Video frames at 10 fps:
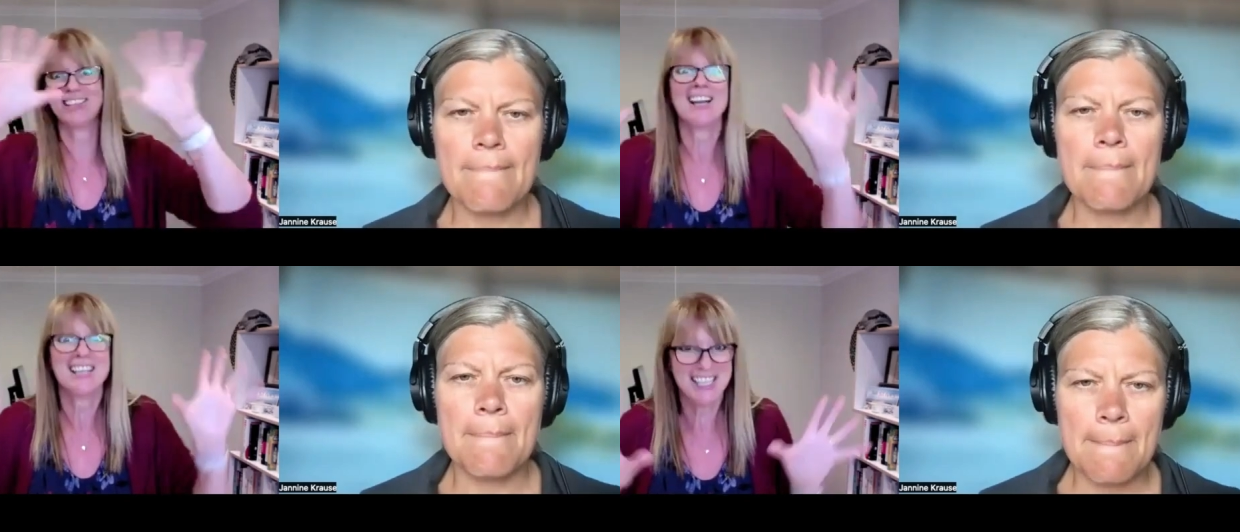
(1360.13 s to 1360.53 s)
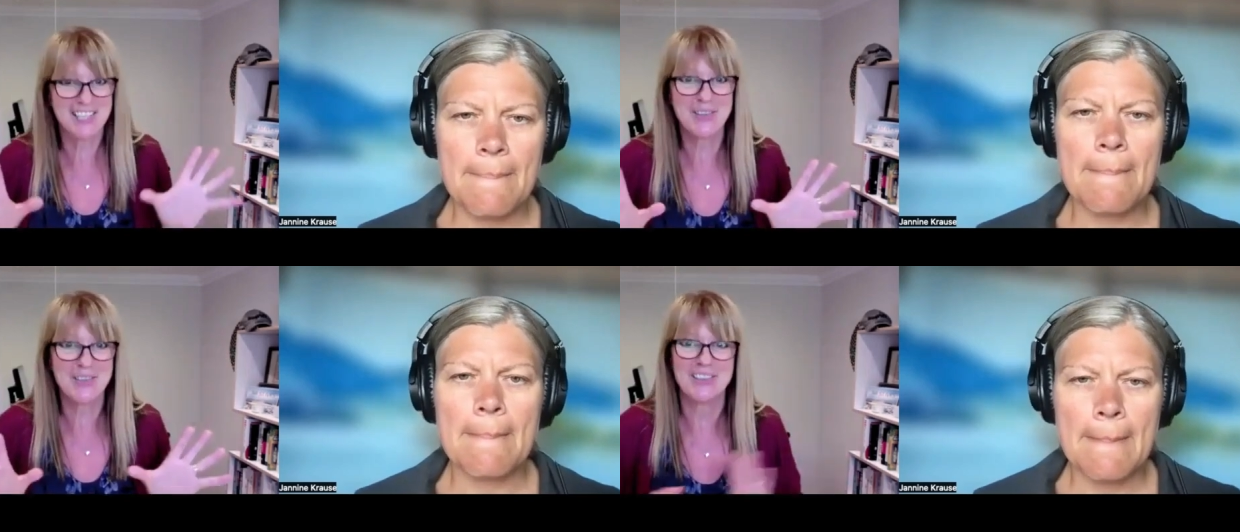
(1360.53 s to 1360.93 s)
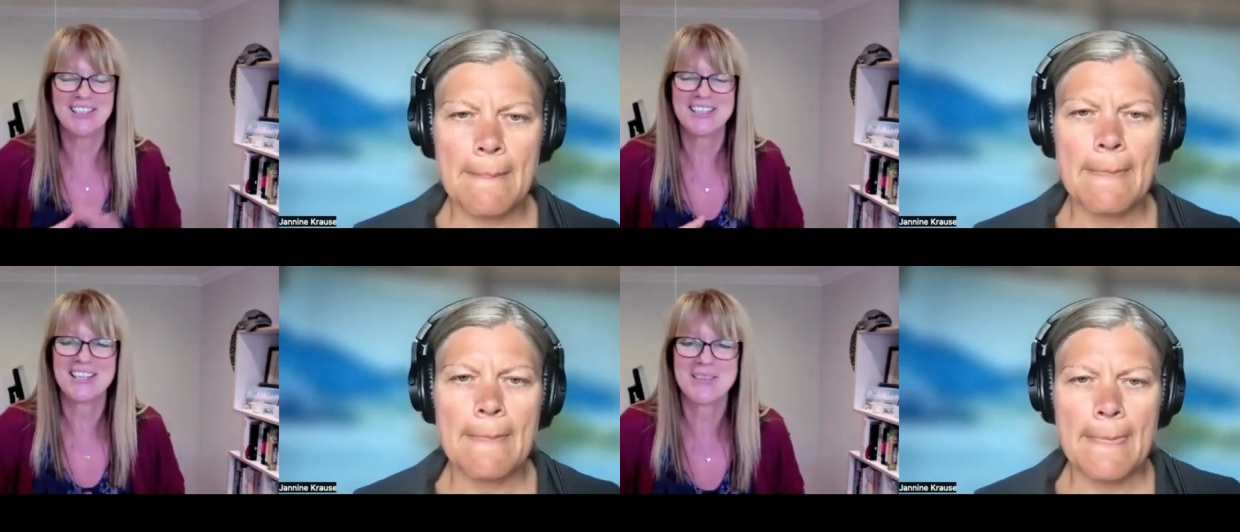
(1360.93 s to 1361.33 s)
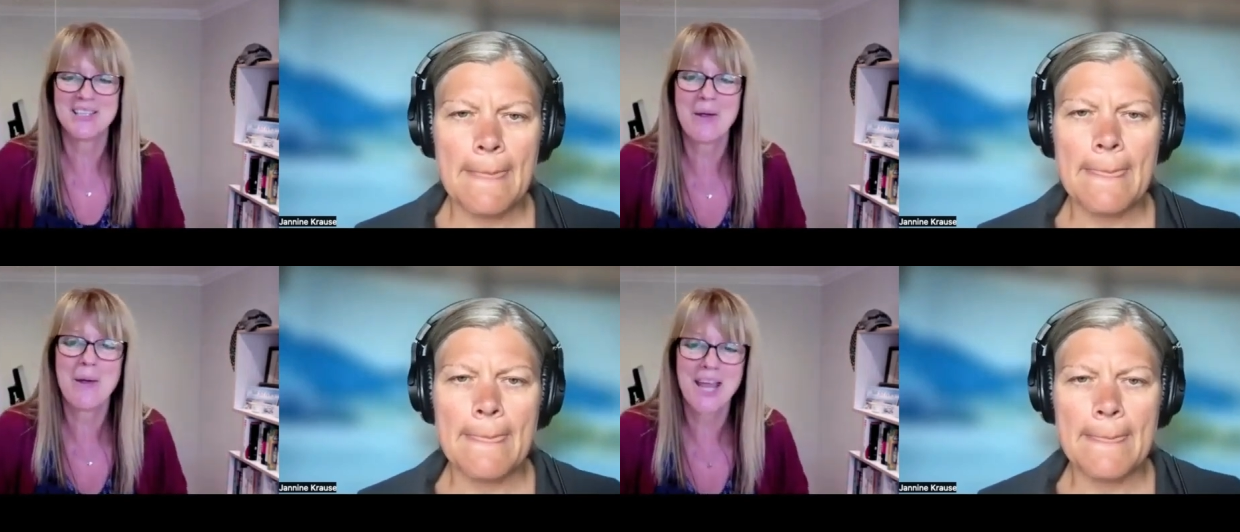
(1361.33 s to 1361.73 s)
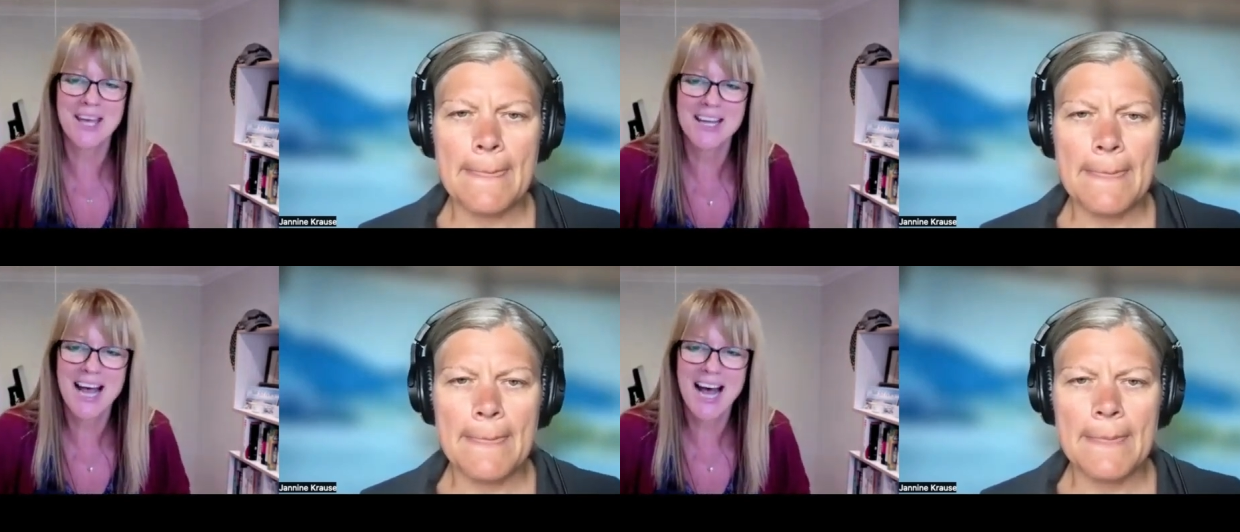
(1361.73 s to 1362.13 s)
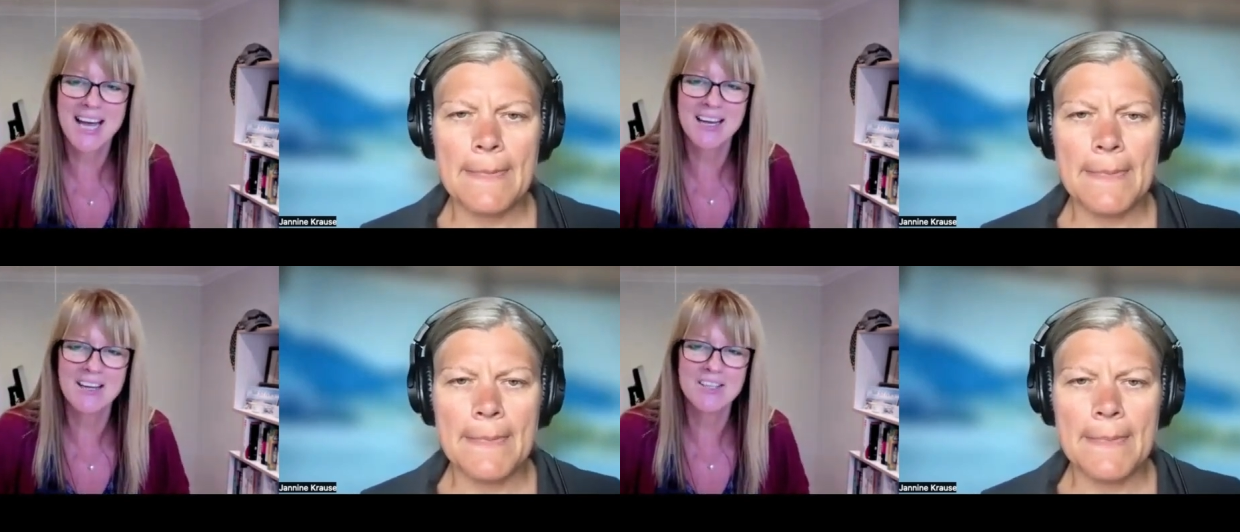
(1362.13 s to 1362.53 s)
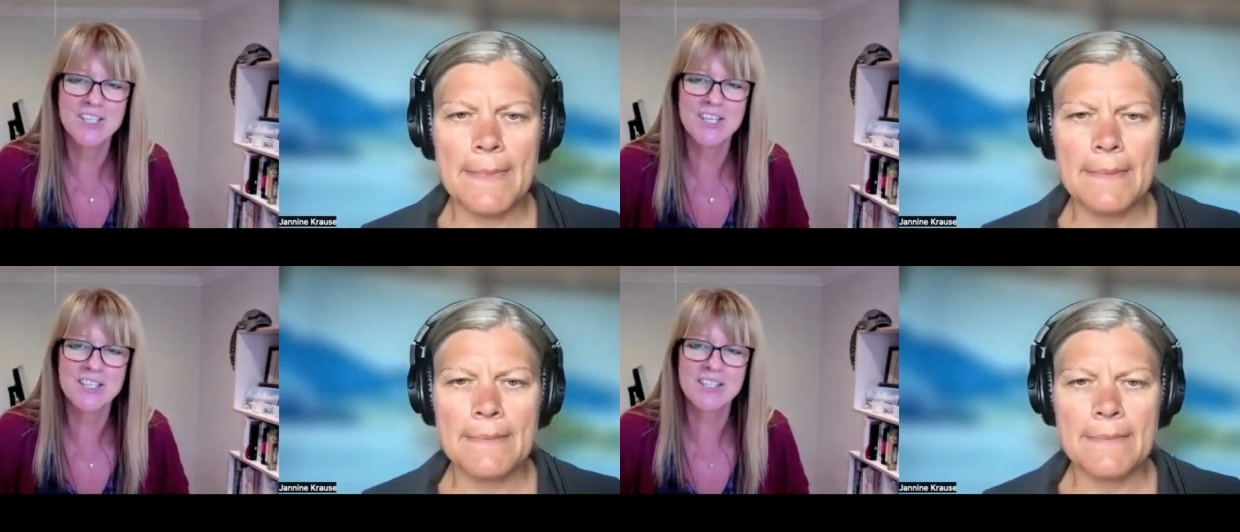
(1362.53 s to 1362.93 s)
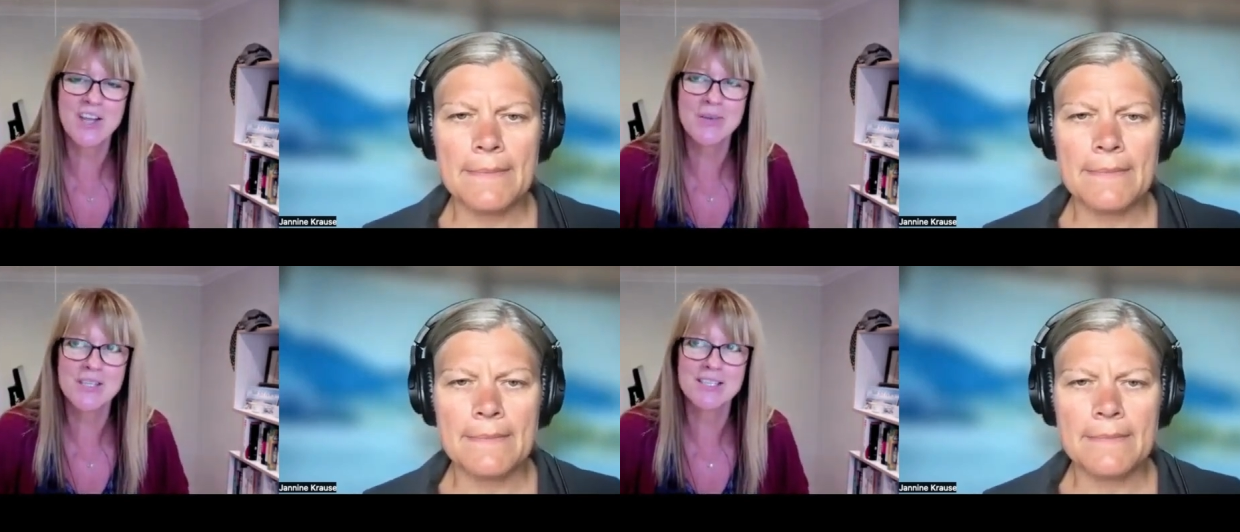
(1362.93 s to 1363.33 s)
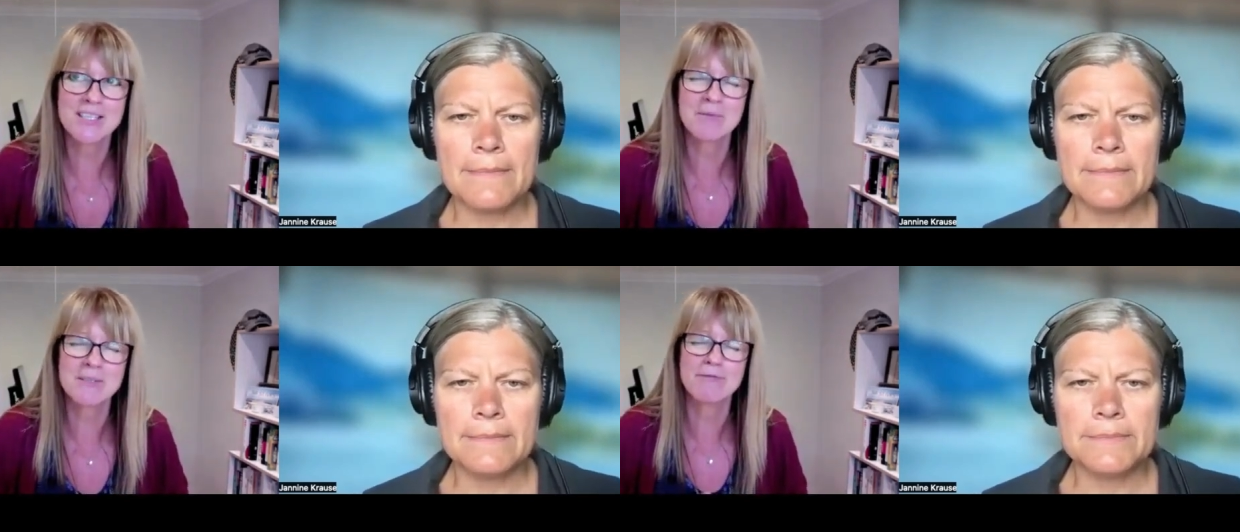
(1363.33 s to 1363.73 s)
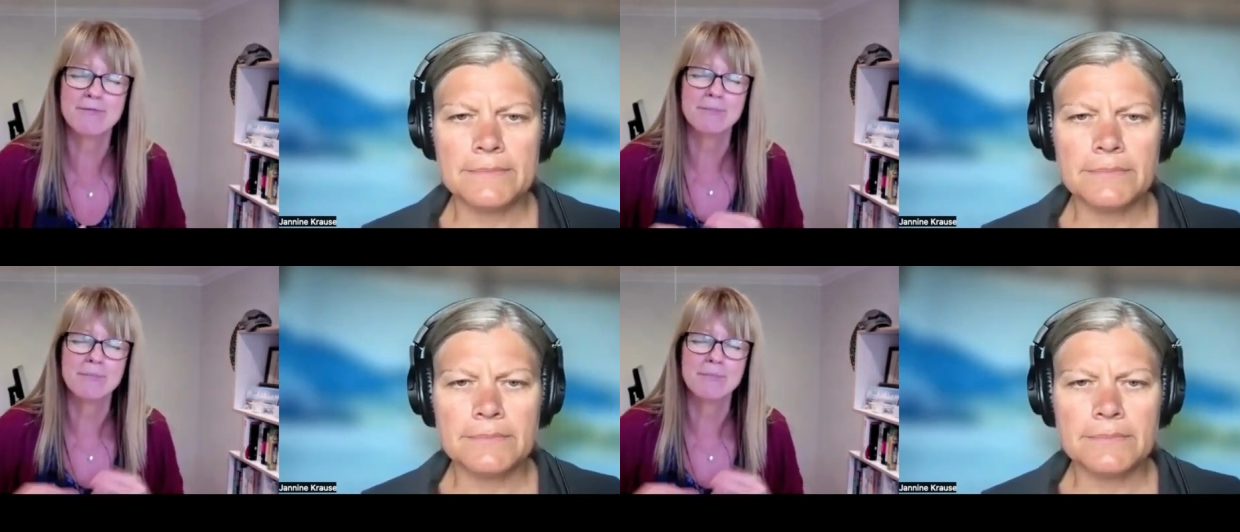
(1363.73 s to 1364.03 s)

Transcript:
Speaker 1: kind of jigsaw as i was doing it and i just noticed and i was